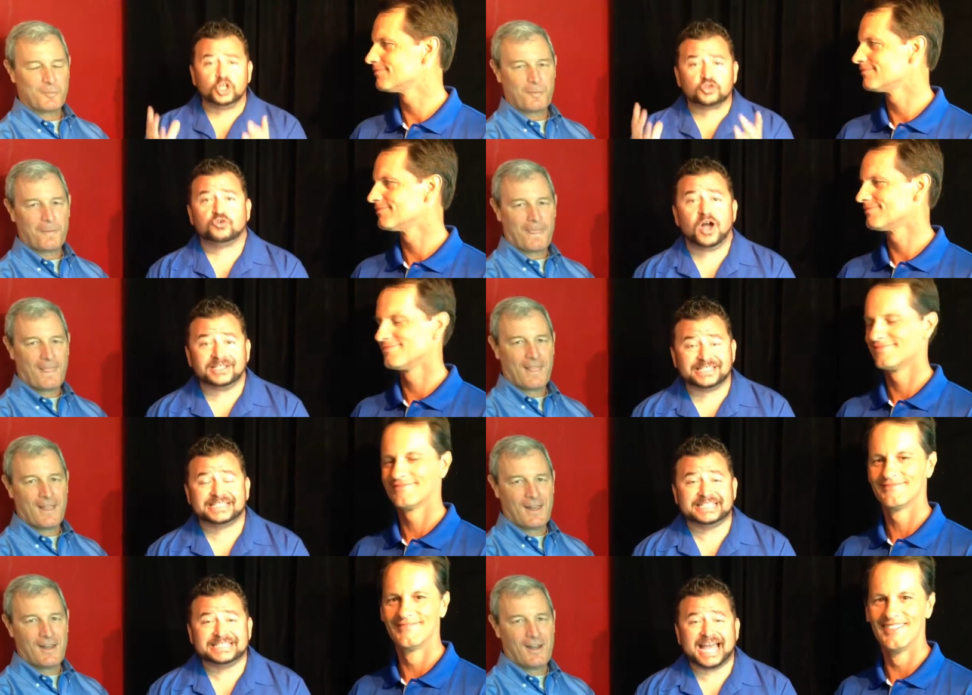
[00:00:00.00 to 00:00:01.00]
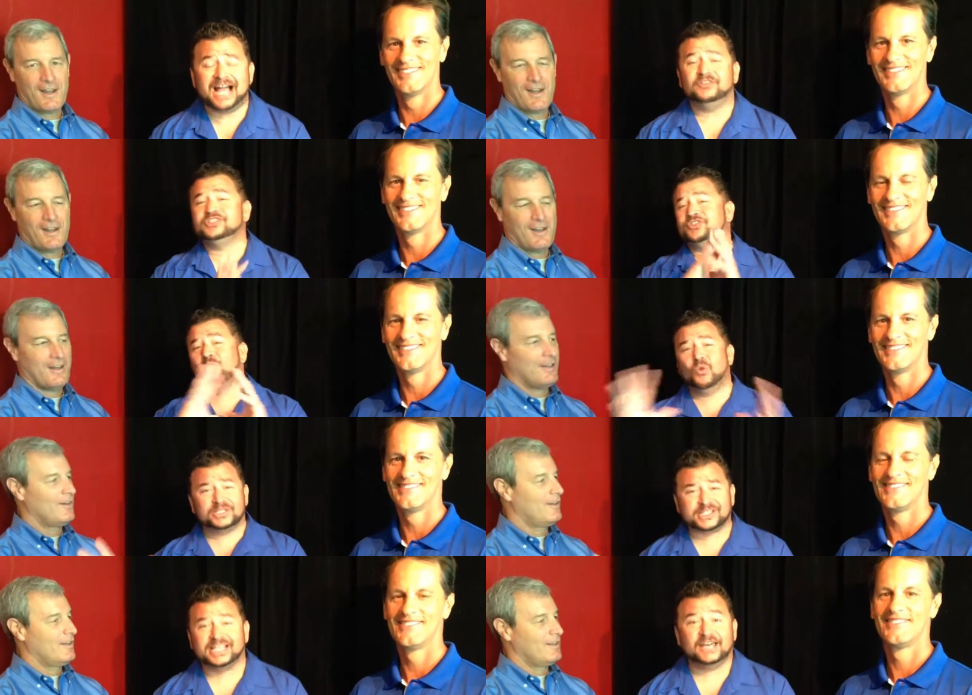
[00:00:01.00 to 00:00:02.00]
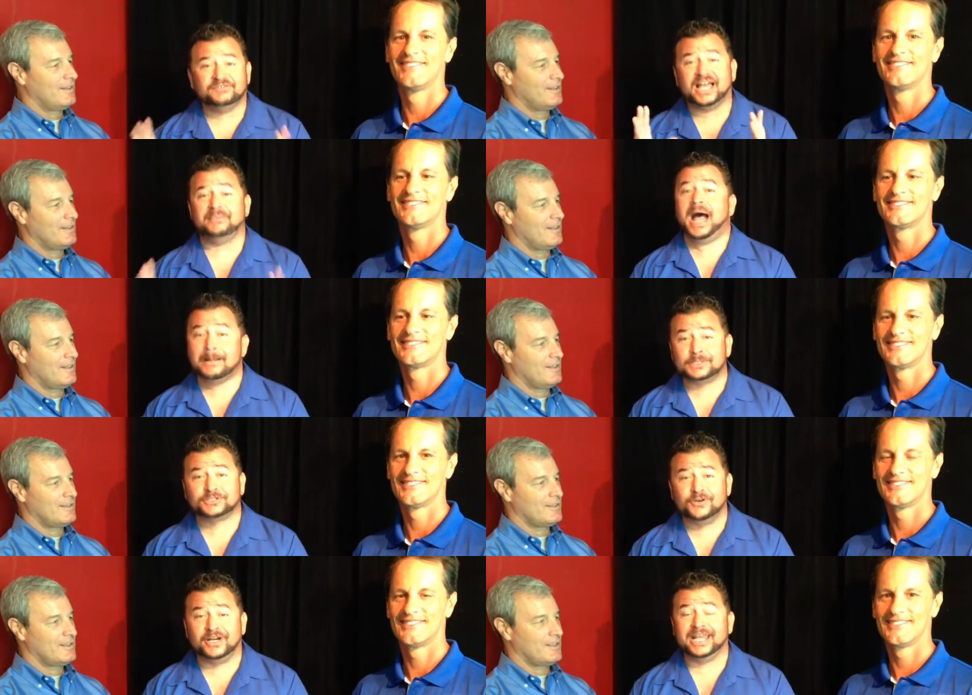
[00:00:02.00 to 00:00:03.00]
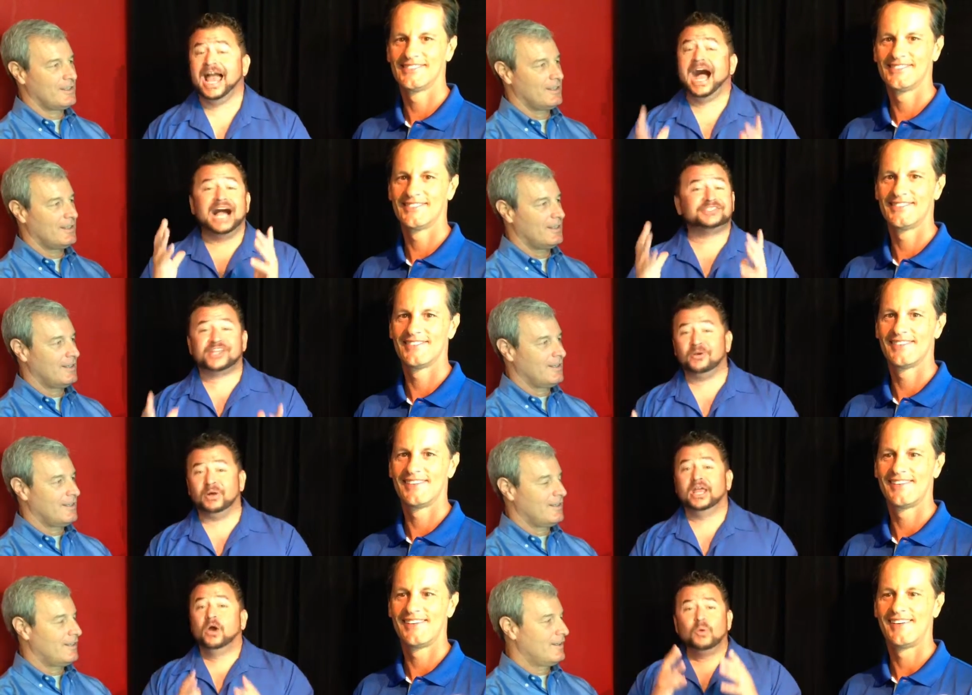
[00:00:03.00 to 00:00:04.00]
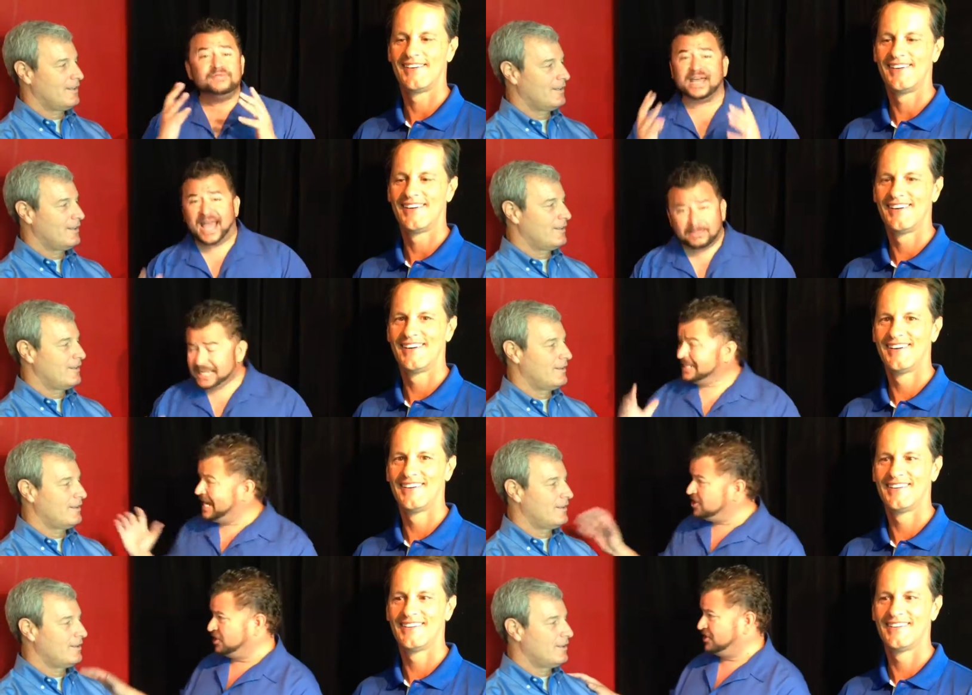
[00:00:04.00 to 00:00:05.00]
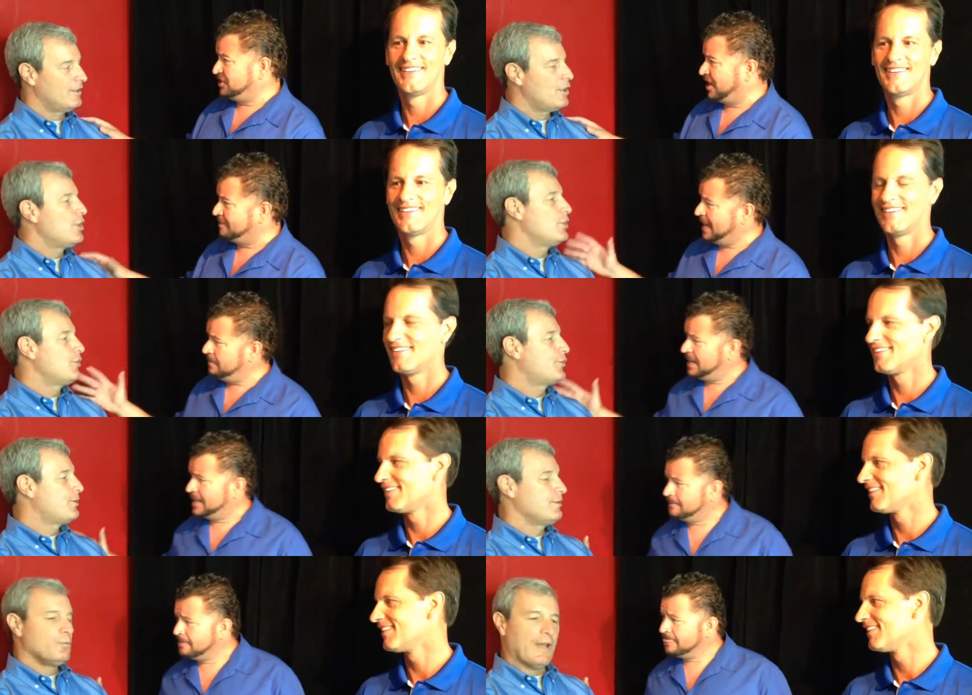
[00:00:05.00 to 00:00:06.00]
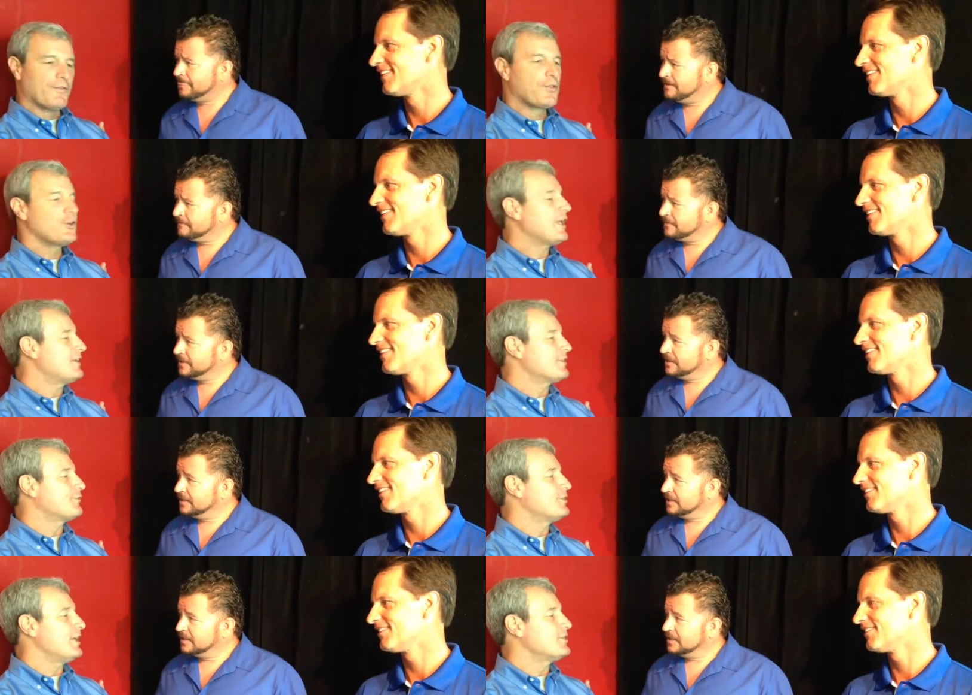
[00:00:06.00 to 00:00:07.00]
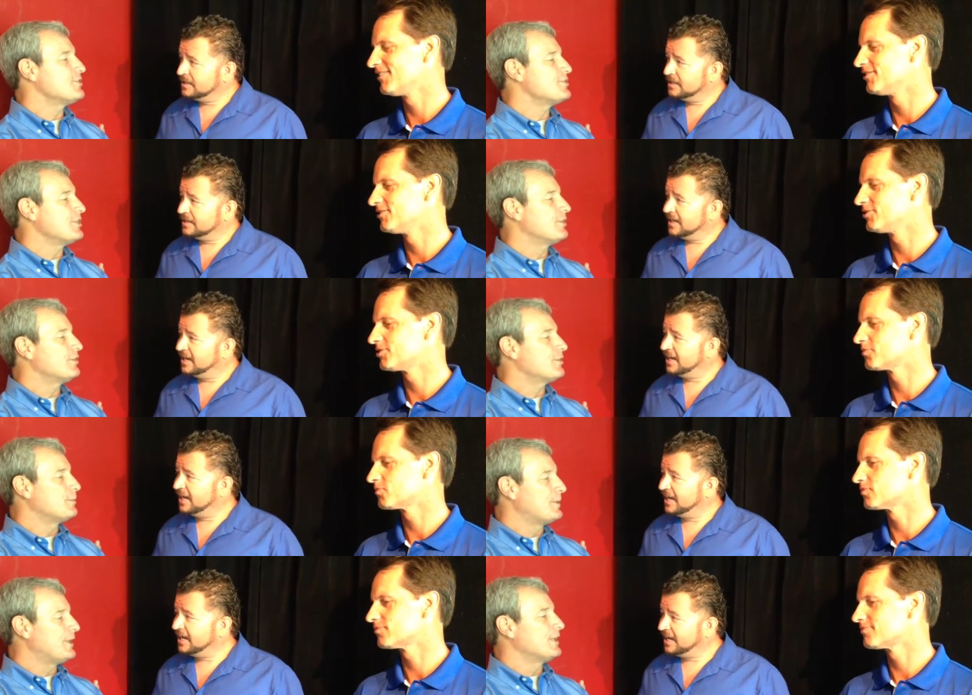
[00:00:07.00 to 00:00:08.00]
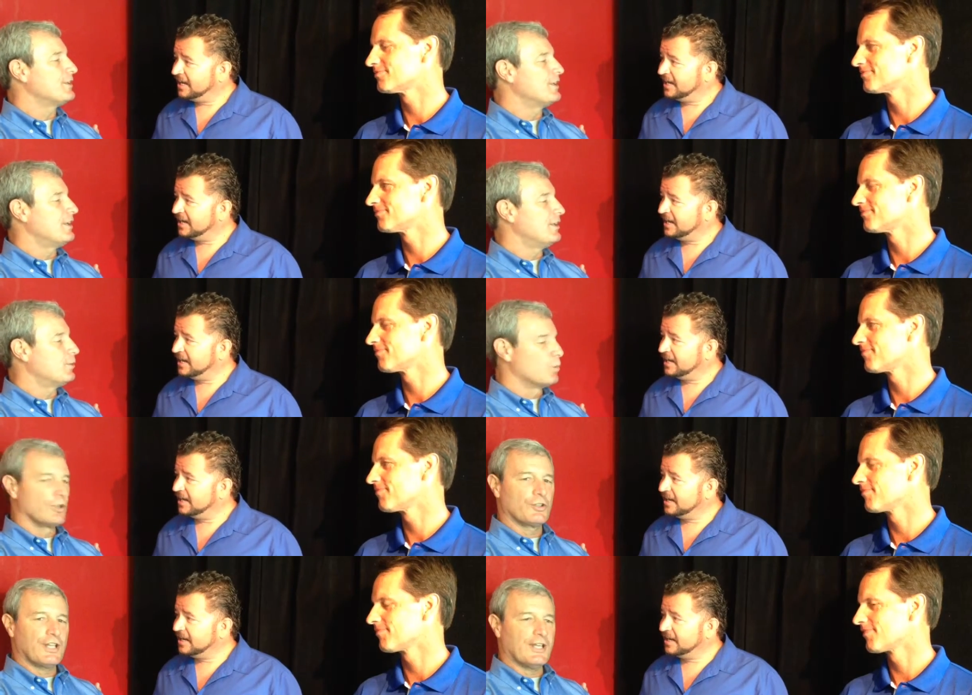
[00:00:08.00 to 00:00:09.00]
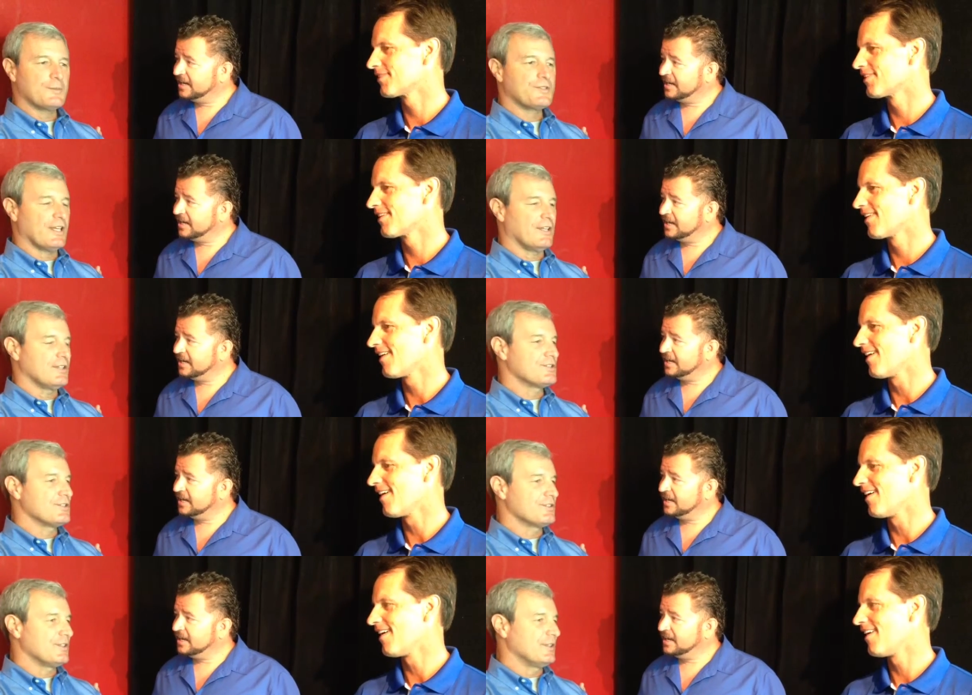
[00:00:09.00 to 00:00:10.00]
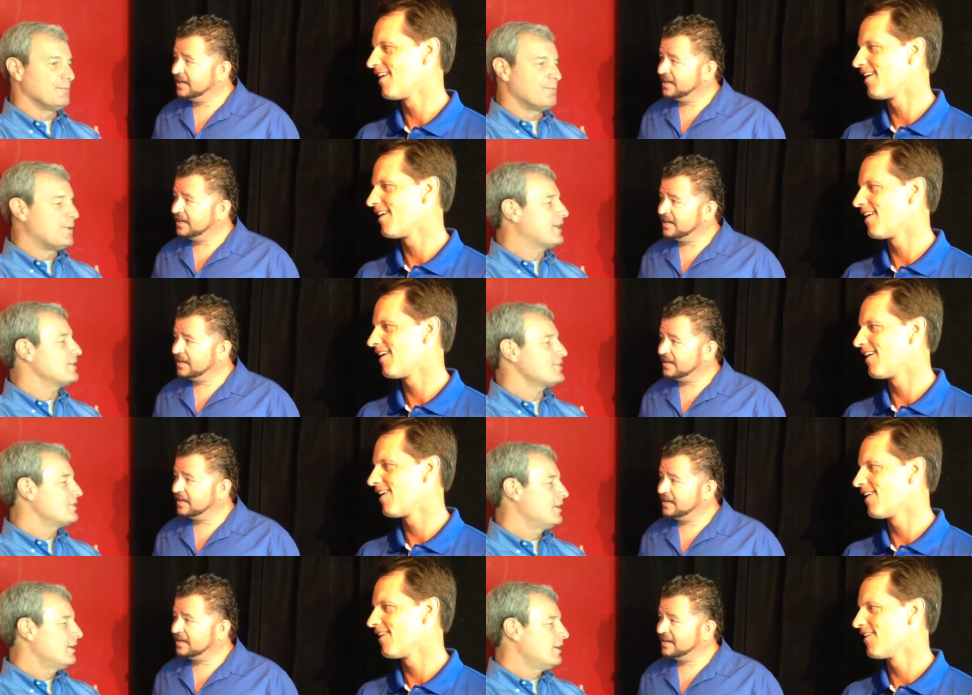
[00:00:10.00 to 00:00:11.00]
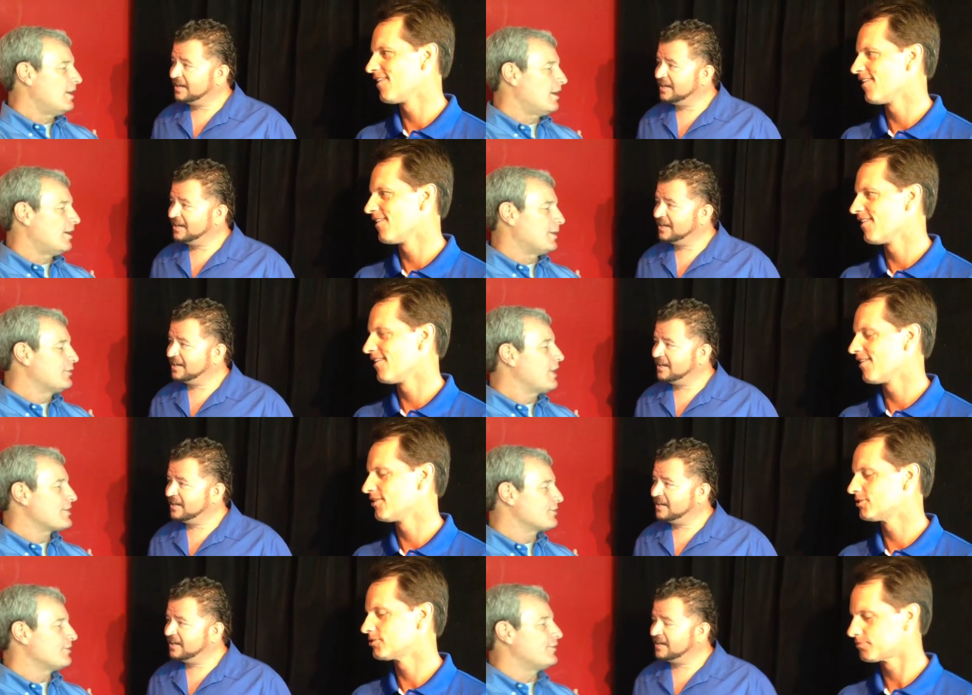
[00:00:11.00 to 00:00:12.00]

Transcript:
Speaker 1: Lacrosse is in town. This is a once-in-a-lifetime opportunity. I'll tell you what, we've got how many nations here? I mean, how many?
Speaker 2: We have 38 different nations here competing in the, in the World Games, and this is the biggest uh, international